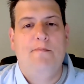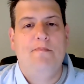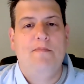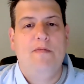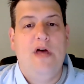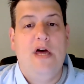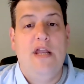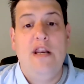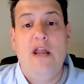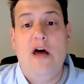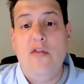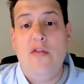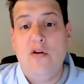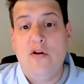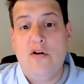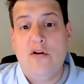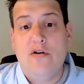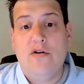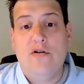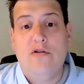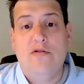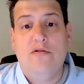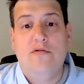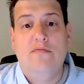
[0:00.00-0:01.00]

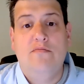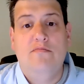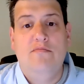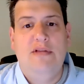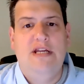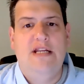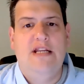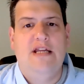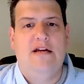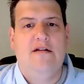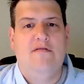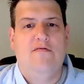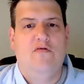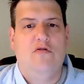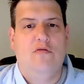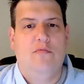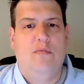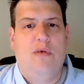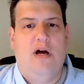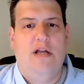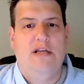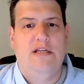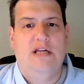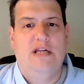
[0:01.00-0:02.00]
Another meaning for
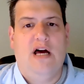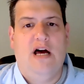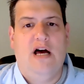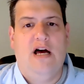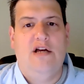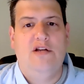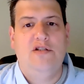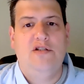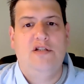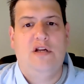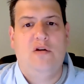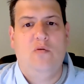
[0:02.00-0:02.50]
montage,